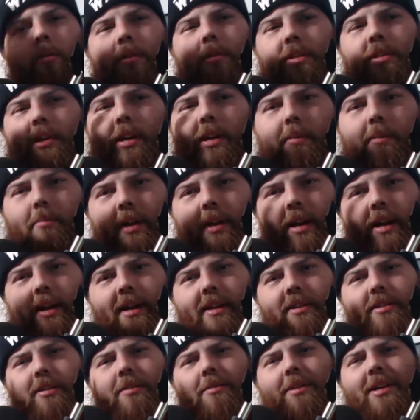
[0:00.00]
What's up,
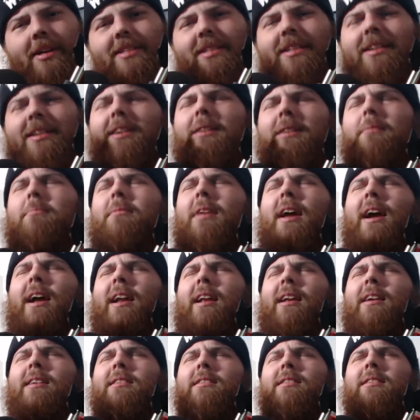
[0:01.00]
guys? What's up,
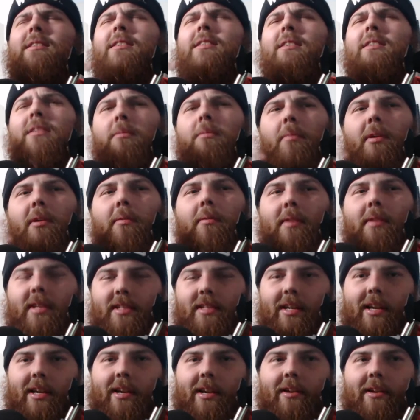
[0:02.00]
daddies?
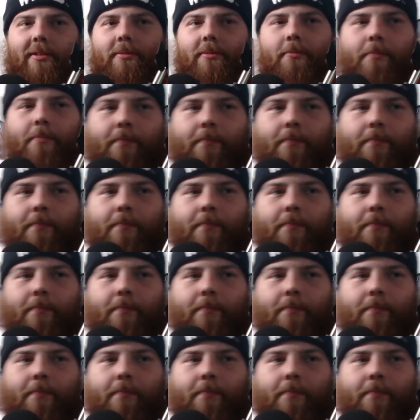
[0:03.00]
McWheezy here.